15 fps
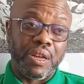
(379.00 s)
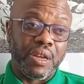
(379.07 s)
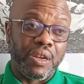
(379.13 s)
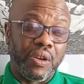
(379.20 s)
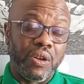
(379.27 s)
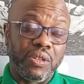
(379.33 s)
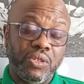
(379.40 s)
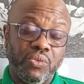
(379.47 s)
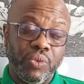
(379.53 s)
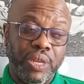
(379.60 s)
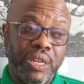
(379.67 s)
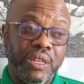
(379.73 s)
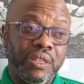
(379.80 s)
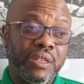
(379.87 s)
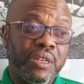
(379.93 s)
God's
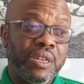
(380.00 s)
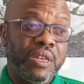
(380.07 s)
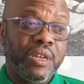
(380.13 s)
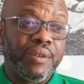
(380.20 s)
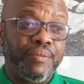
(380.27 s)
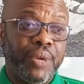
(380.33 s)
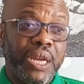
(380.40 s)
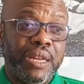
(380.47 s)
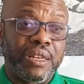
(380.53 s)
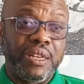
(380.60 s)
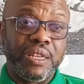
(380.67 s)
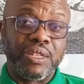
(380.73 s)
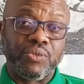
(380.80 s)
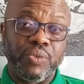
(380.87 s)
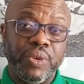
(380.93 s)
willing. But at
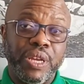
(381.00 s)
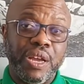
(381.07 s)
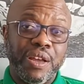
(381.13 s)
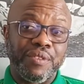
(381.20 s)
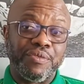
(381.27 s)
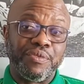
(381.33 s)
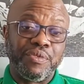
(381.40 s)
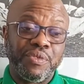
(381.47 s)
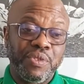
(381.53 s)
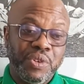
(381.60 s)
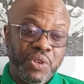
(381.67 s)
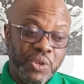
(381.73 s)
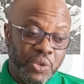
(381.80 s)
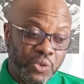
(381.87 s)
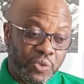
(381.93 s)
least we have
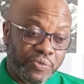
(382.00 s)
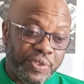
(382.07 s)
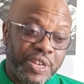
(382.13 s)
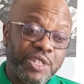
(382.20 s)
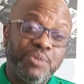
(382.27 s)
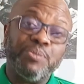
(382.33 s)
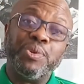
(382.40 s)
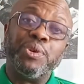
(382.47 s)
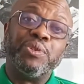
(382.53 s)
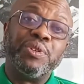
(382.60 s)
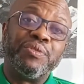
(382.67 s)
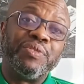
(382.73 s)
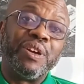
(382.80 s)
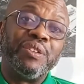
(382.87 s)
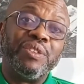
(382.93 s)
to first build
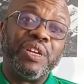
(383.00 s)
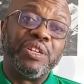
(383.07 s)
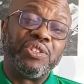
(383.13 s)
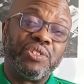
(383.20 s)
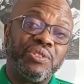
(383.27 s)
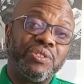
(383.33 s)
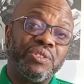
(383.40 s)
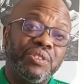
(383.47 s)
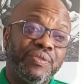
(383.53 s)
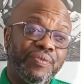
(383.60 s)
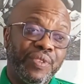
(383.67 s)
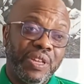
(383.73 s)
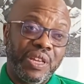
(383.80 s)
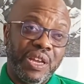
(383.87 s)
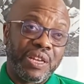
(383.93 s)
the foundation,
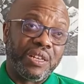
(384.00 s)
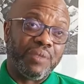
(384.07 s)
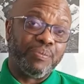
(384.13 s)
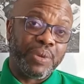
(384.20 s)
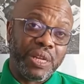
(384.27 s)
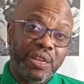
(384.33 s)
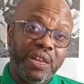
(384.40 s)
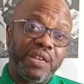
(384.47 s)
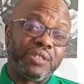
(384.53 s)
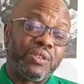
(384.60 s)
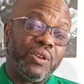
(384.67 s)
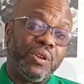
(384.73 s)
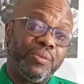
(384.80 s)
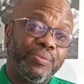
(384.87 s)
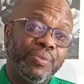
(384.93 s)
get the pillars
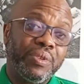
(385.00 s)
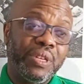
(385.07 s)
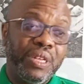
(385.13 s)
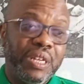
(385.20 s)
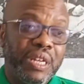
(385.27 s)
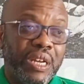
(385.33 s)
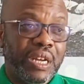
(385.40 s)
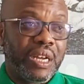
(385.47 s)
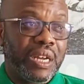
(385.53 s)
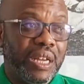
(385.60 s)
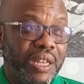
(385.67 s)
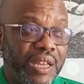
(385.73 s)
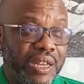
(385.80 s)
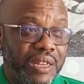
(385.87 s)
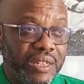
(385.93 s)
up,
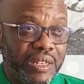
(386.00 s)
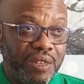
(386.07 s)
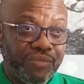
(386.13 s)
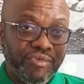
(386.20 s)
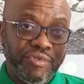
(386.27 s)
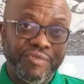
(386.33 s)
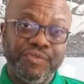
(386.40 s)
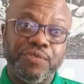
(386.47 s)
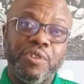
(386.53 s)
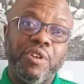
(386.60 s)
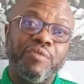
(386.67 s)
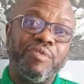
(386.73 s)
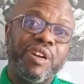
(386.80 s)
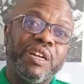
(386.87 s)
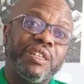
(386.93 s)
get the roof
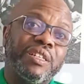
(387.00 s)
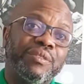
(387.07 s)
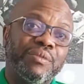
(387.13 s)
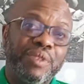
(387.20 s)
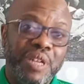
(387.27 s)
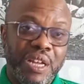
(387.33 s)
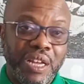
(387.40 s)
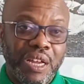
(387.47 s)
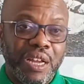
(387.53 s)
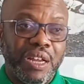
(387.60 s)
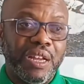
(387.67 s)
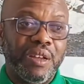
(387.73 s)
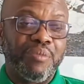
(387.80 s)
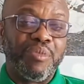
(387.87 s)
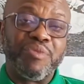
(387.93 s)
covered
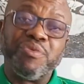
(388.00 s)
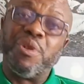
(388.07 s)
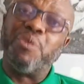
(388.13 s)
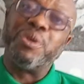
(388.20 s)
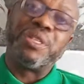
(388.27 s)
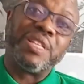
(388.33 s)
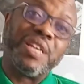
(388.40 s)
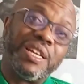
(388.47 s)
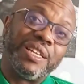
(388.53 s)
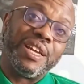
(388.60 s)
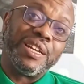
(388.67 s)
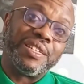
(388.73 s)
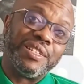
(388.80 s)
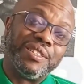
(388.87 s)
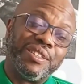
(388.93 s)
before we start
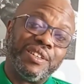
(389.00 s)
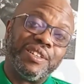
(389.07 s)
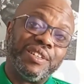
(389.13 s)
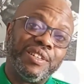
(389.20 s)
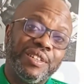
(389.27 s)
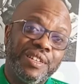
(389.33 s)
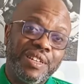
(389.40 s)
getting the